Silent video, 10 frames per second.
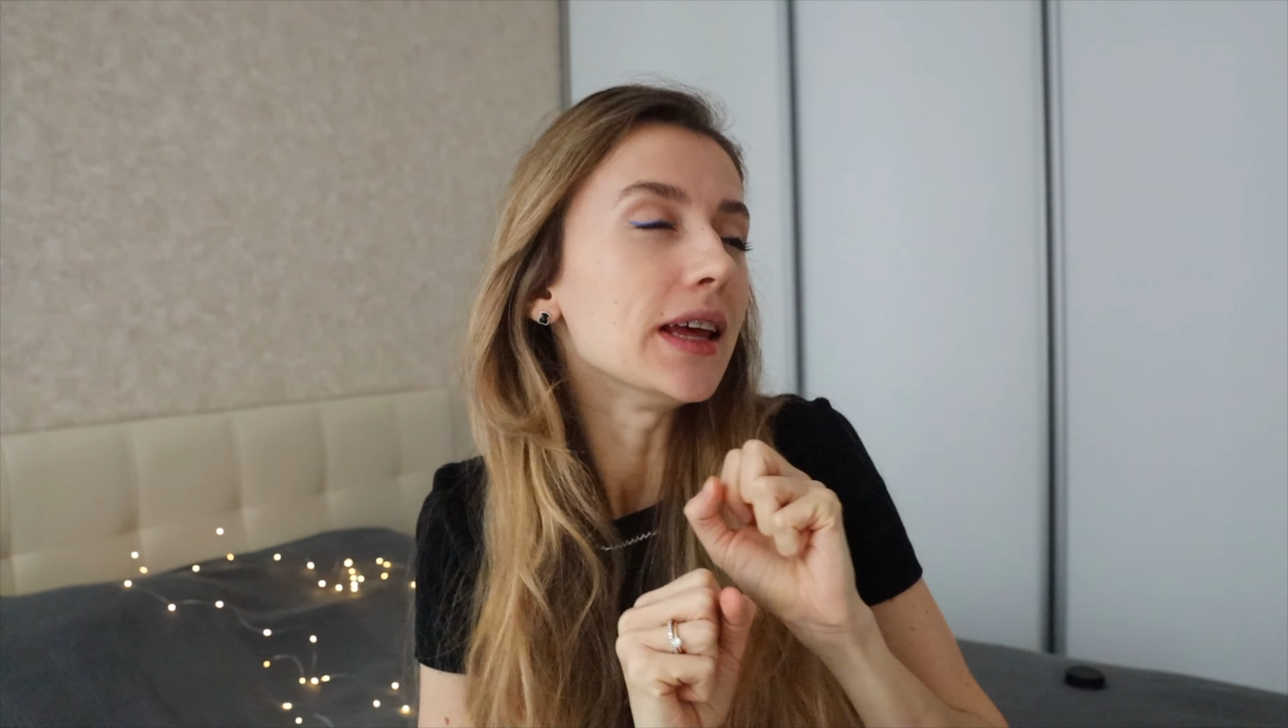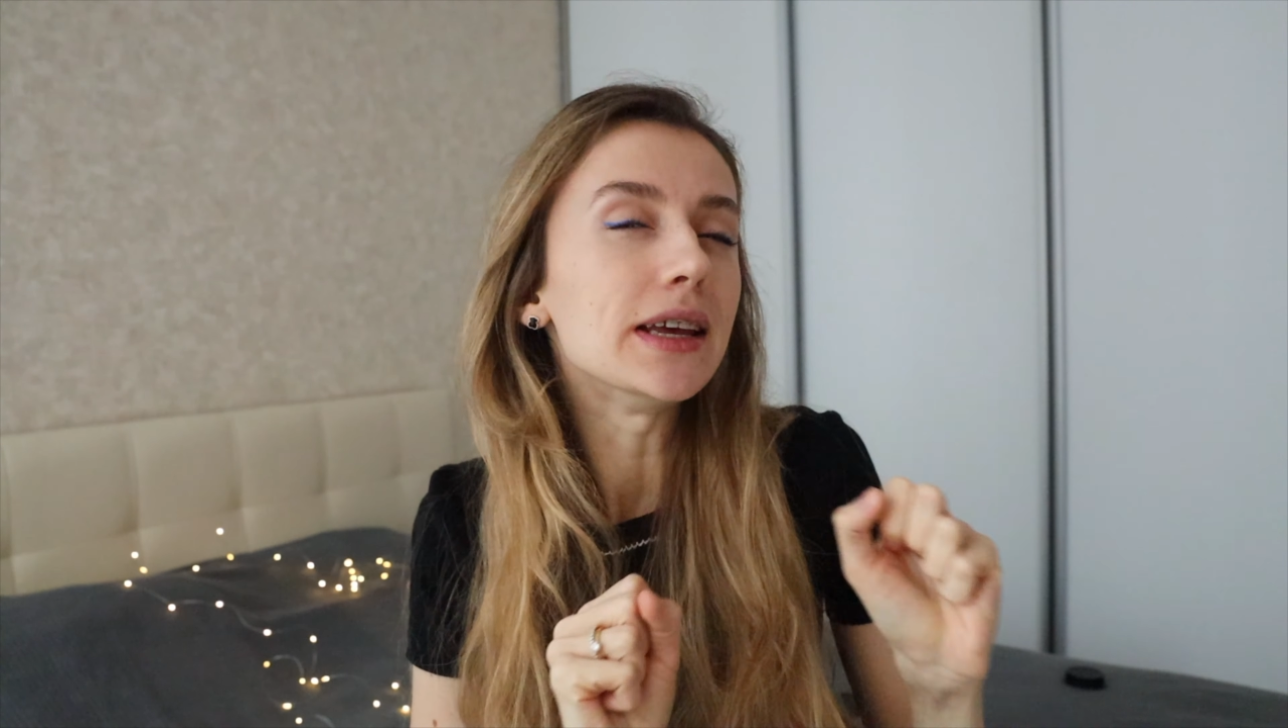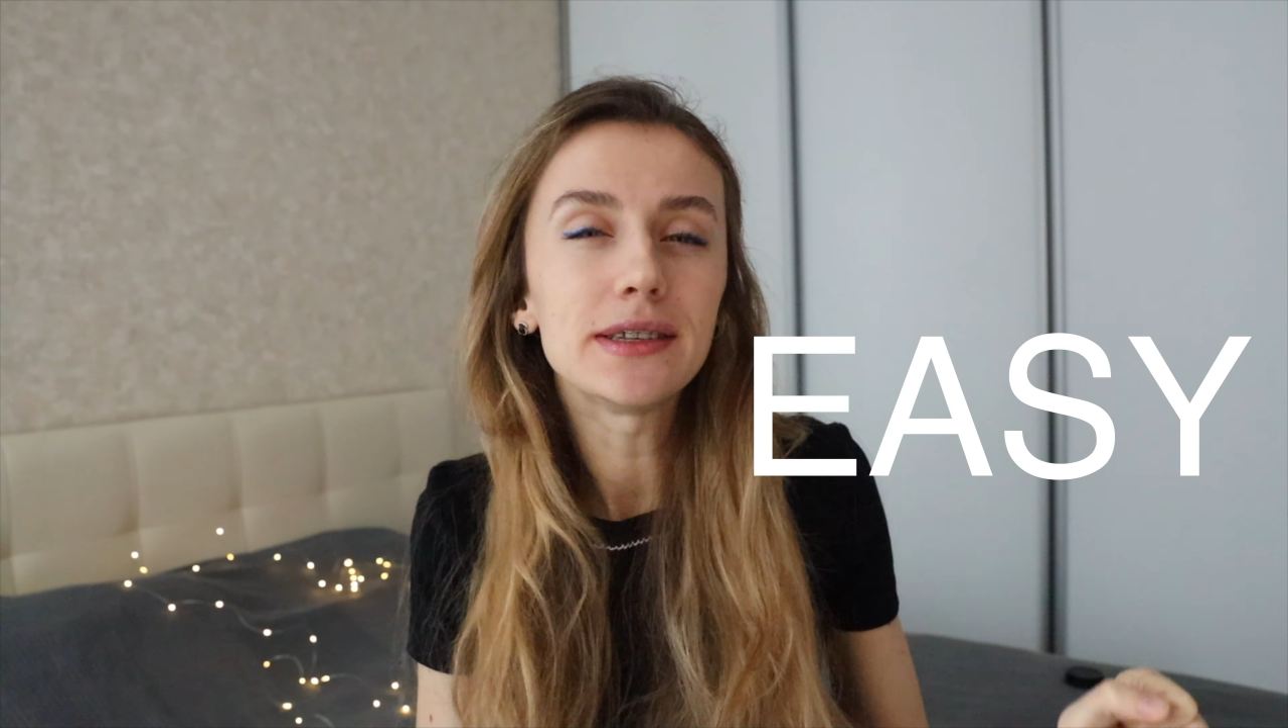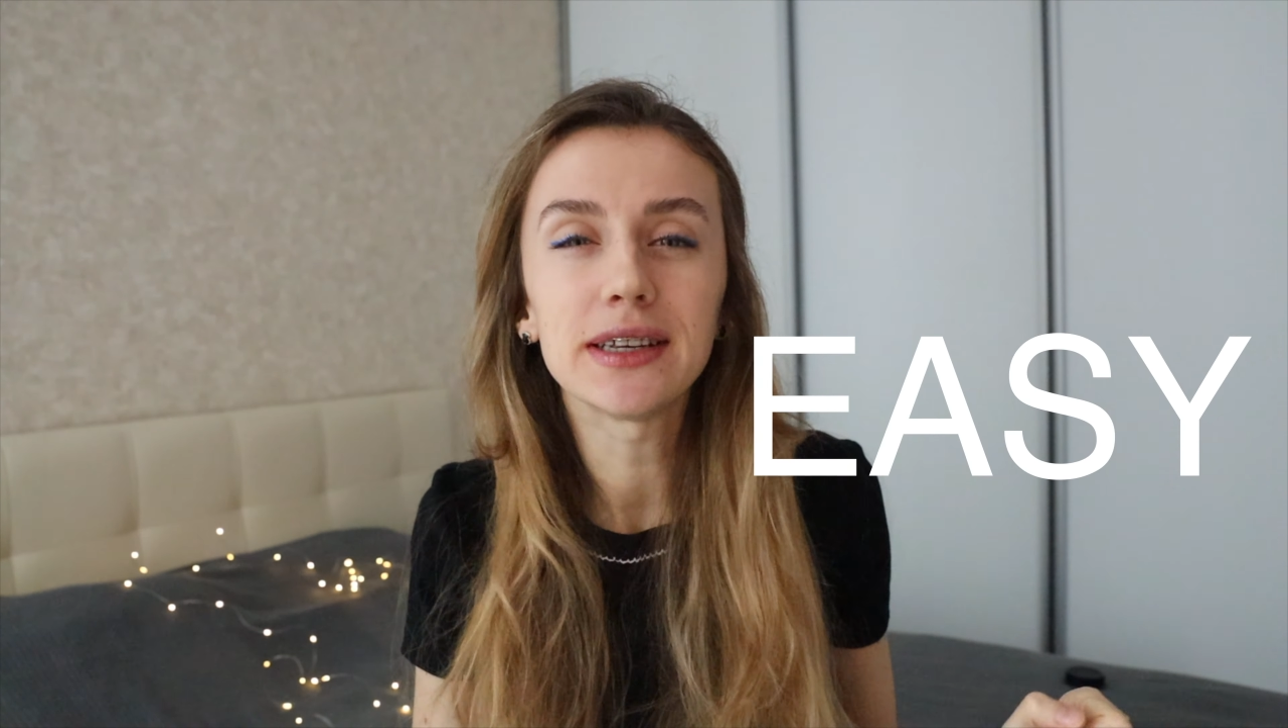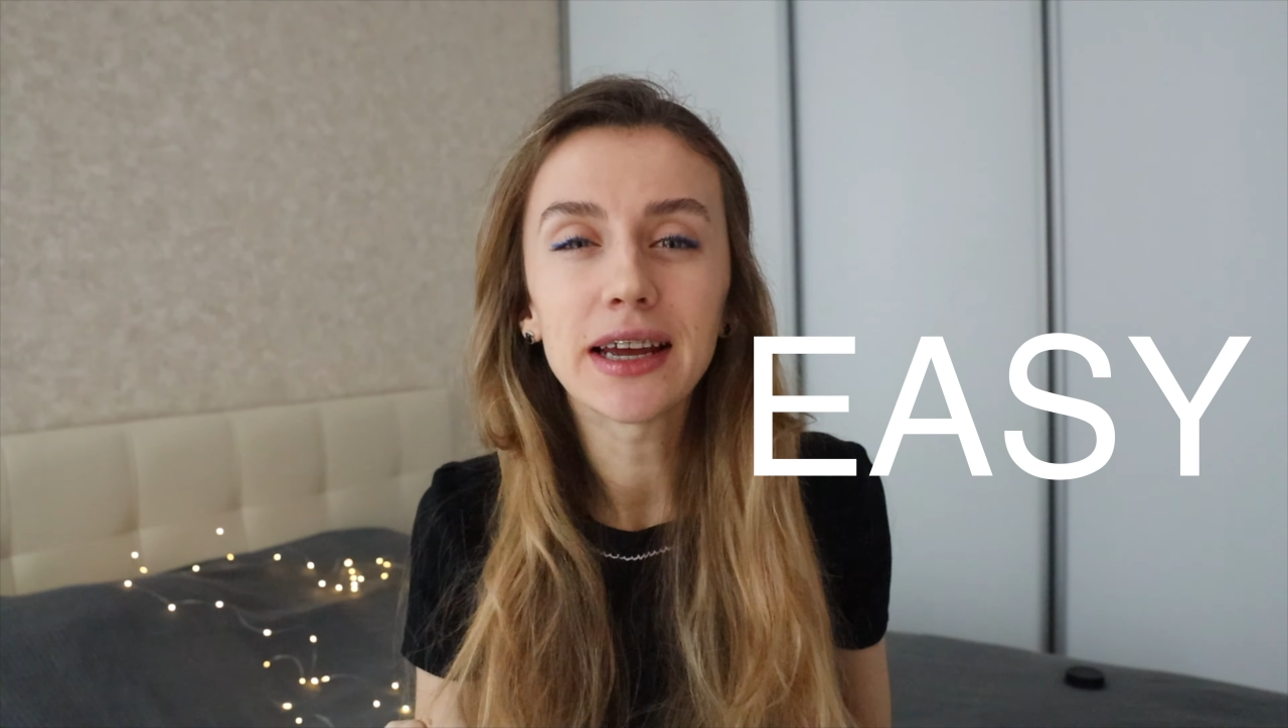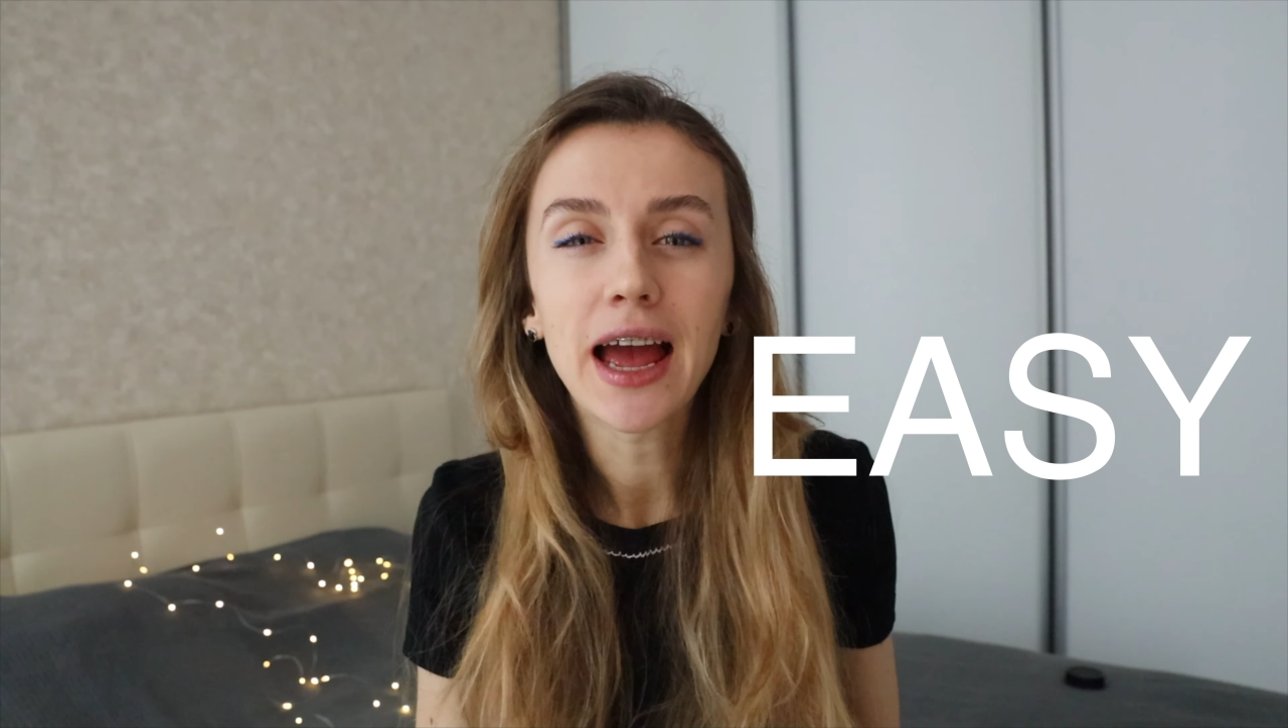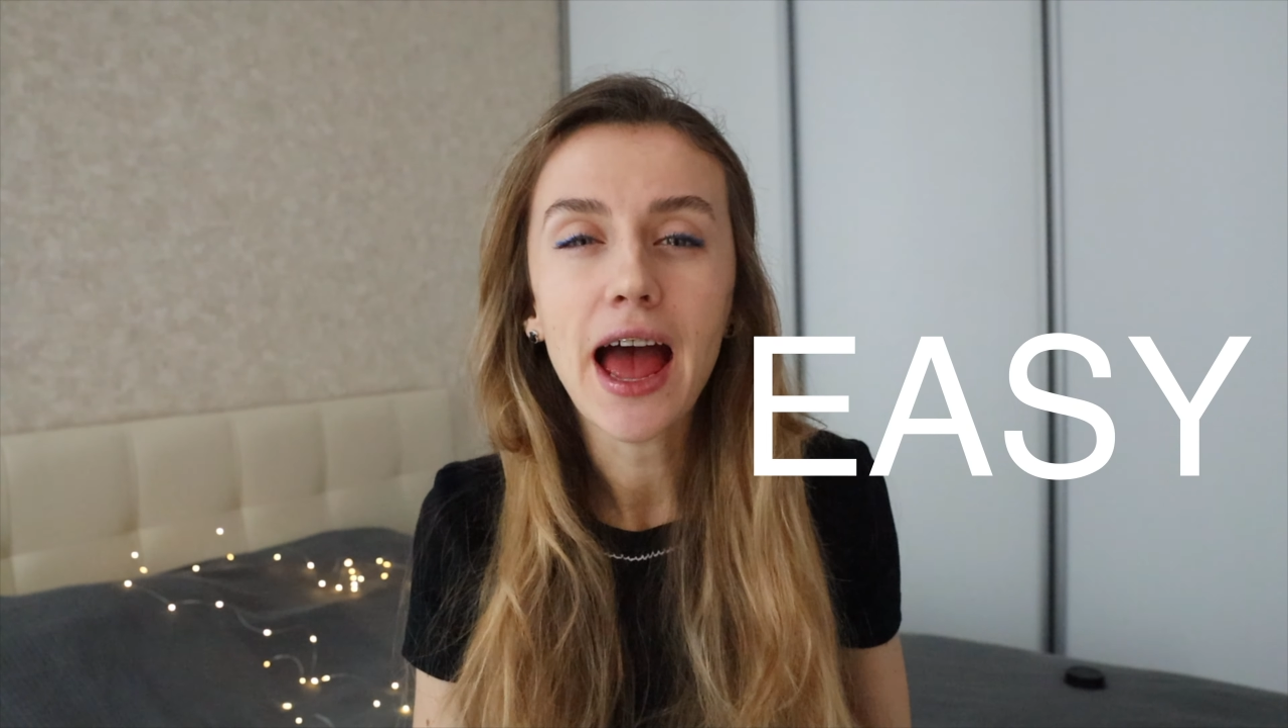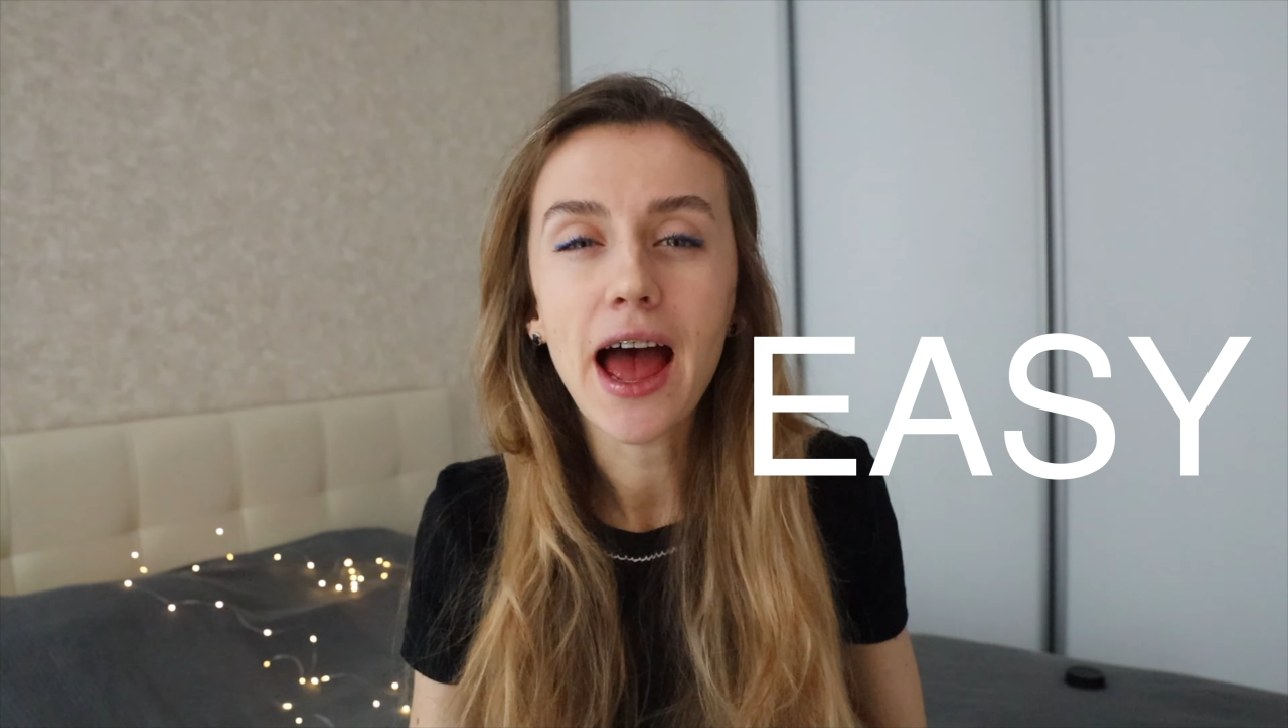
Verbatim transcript: easy